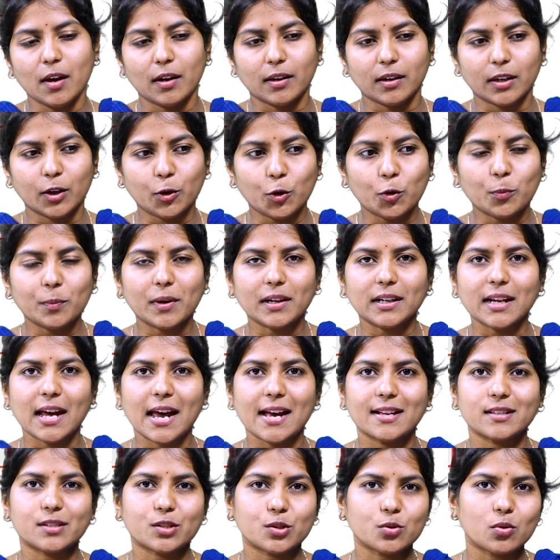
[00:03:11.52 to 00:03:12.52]
human
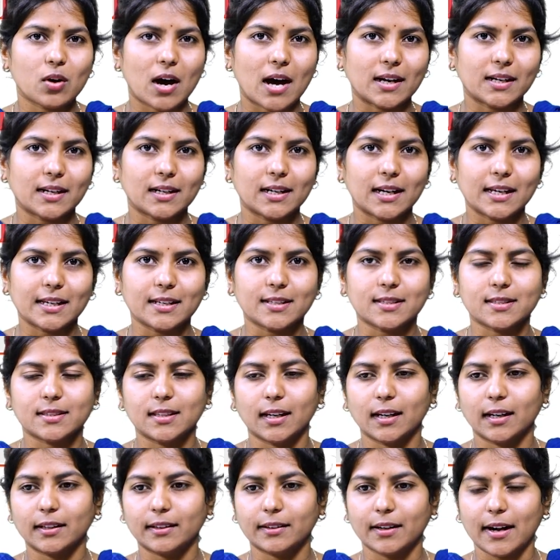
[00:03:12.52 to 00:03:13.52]
has to analyze
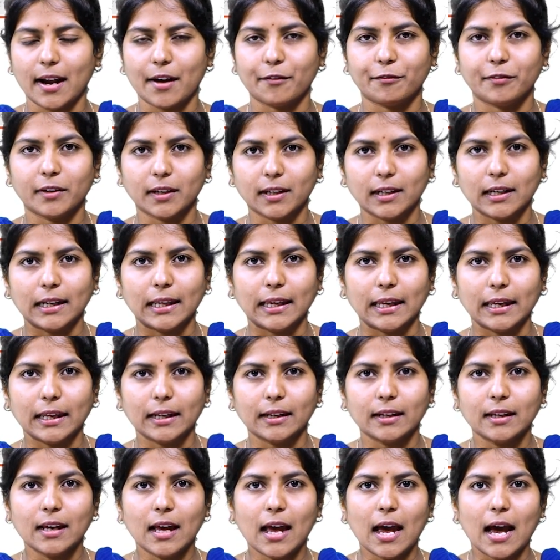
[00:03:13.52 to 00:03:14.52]
the traffic
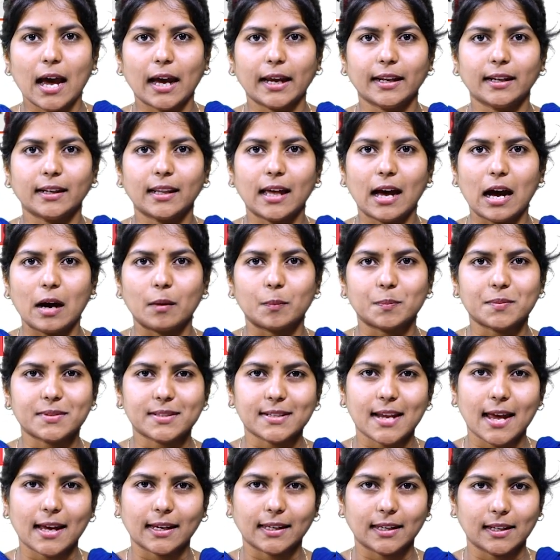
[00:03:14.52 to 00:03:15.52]
lead and the
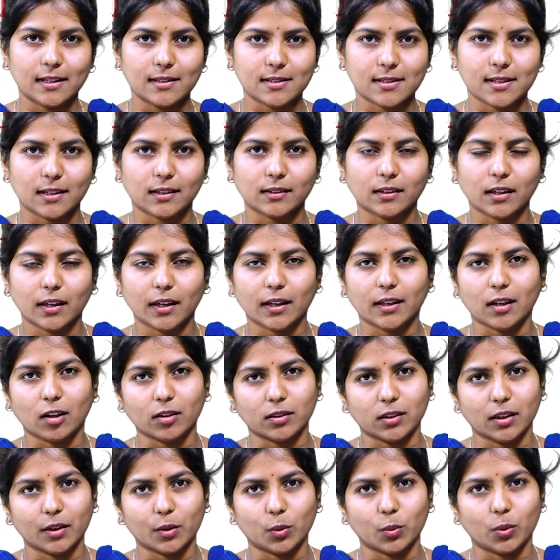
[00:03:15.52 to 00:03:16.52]
obstacles are there on
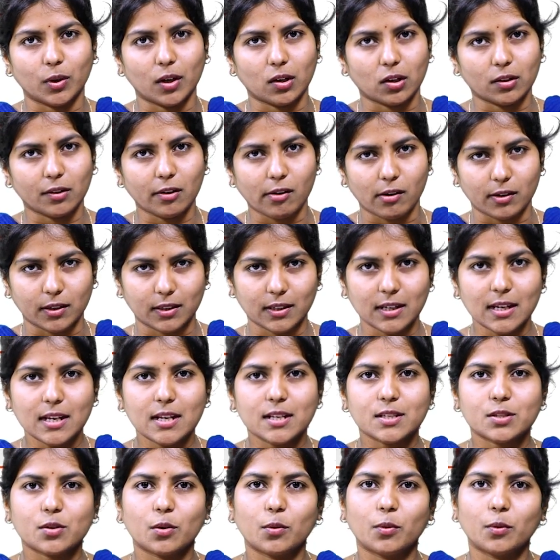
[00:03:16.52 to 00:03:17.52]
the road or not.
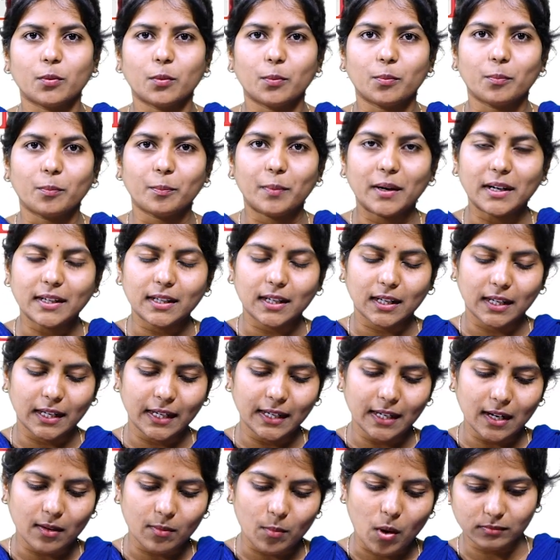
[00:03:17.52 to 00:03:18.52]
So but
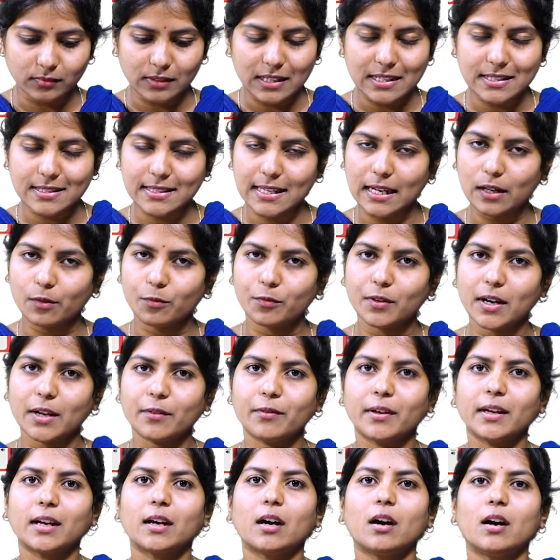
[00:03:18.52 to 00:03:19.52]
in this
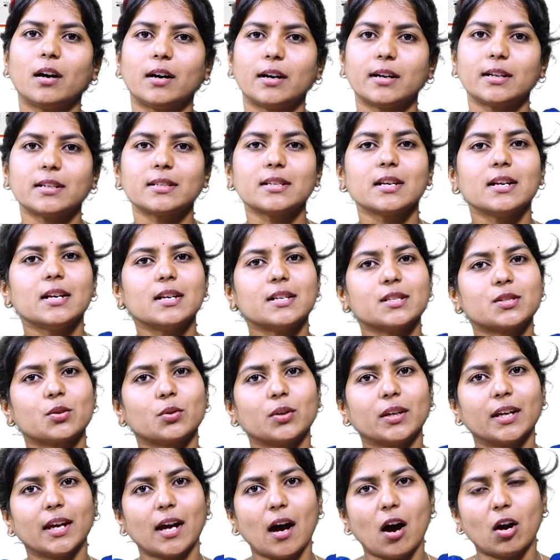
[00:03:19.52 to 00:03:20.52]
self-driving cars,
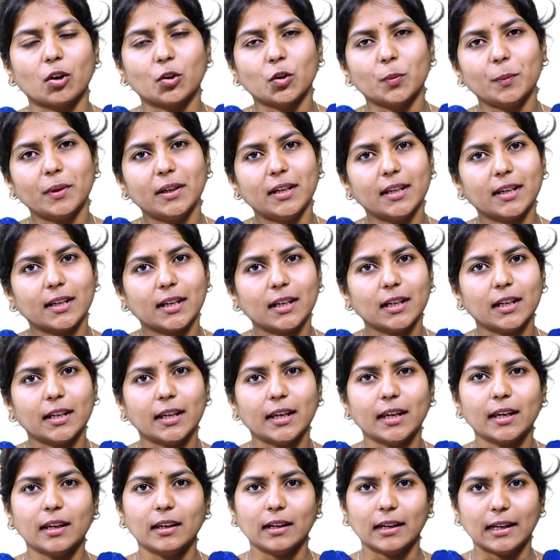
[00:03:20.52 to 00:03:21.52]
so here
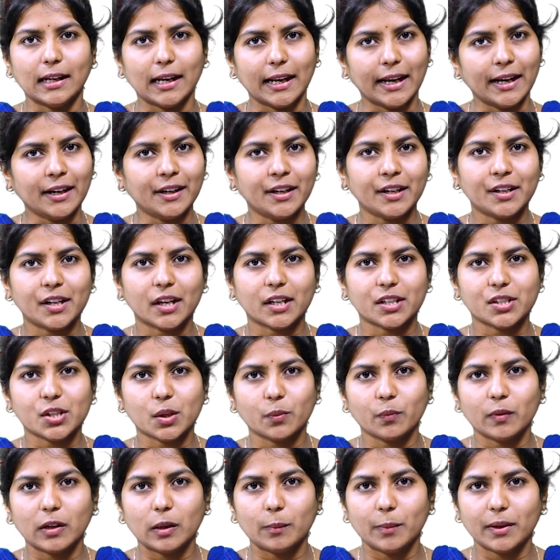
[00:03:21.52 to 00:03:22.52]
automatically lane
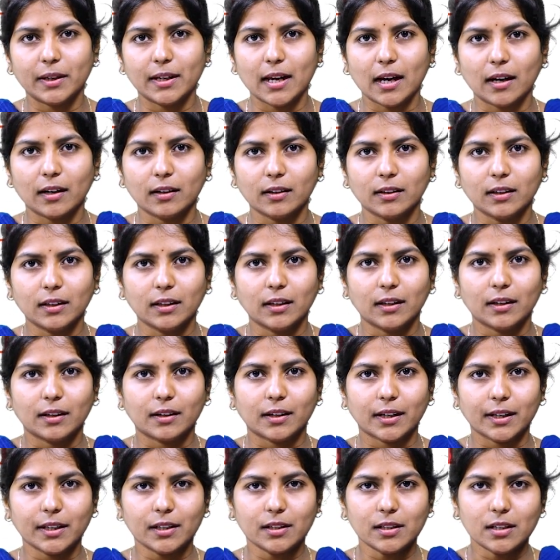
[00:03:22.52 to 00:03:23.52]
detection will be done,
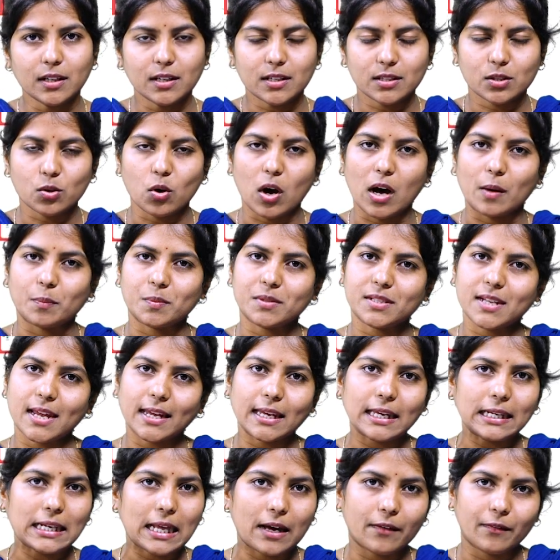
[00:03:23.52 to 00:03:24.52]
right? So
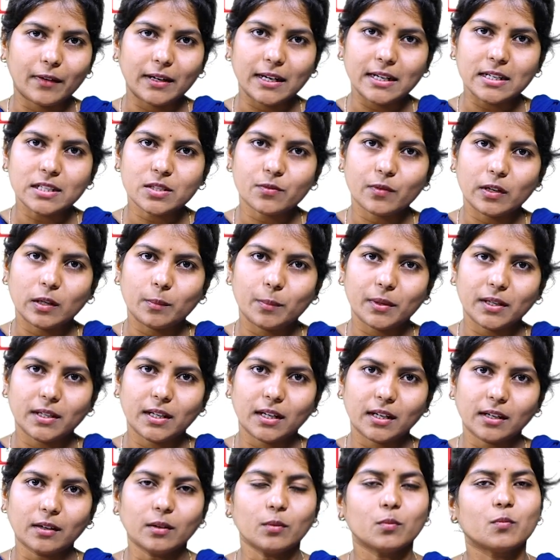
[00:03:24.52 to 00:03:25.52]
obstacle avoidance will be
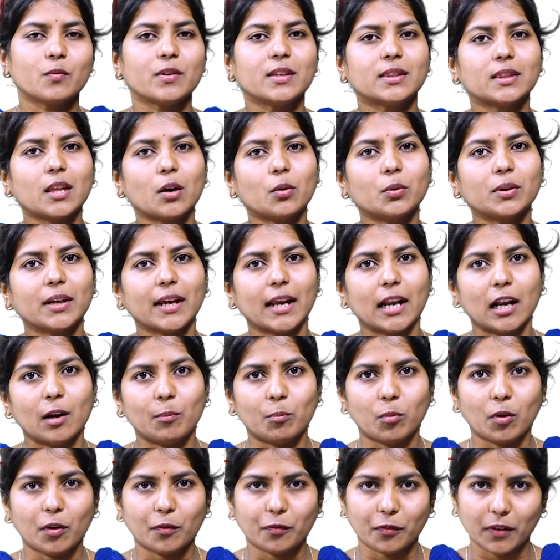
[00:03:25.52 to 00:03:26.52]
done without the
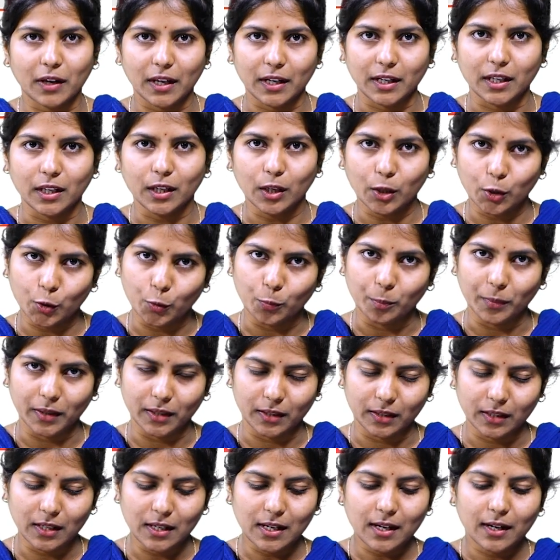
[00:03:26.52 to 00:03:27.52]
help of any
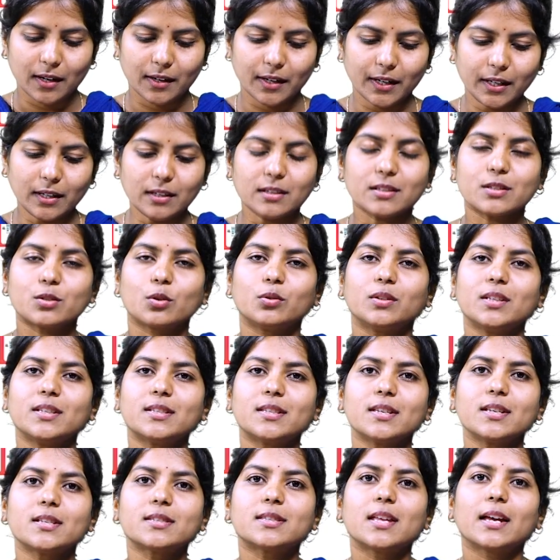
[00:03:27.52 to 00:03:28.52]
human, right? So this
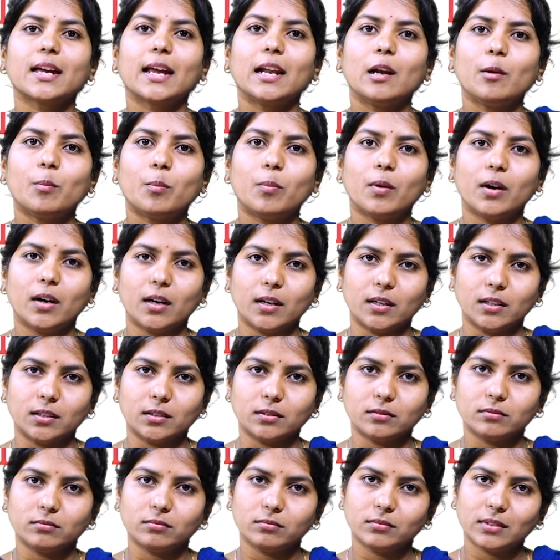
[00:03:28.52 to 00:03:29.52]
is the
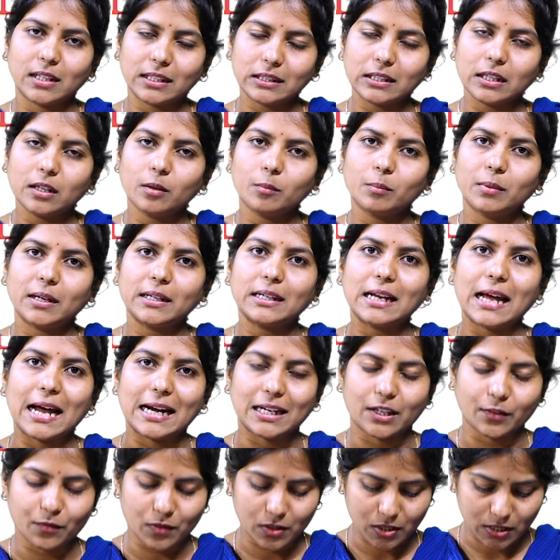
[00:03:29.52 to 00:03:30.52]
help, nothing but
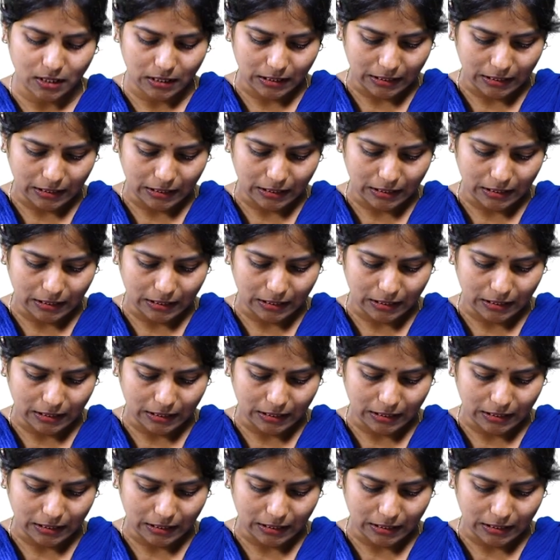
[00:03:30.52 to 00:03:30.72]
artificial